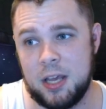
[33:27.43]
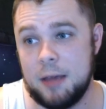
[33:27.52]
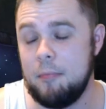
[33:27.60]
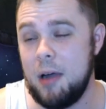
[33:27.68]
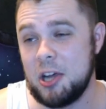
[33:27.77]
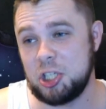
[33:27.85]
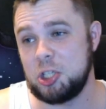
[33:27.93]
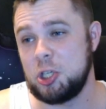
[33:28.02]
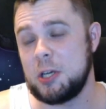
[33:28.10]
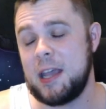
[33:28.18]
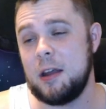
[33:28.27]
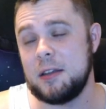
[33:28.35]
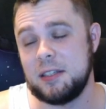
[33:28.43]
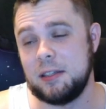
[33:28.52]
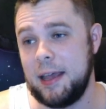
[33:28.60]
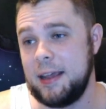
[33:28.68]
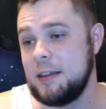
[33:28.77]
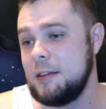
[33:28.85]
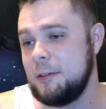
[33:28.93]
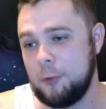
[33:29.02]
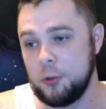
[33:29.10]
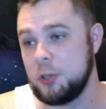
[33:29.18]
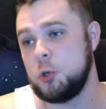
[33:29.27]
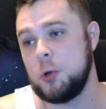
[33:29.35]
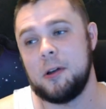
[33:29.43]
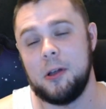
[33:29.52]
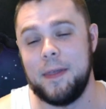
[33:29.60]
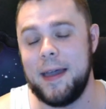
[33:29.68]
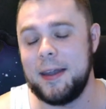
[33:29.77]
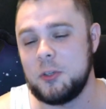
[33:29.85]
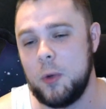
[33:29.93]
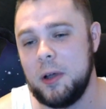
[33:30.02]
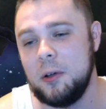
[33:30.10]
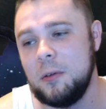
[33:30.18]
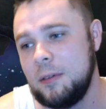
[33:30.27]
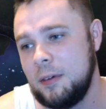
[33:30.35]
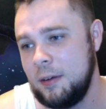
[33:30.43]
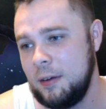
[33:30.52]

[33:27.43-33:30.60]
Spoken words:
And Maja should count as a land for the trigger on that as well.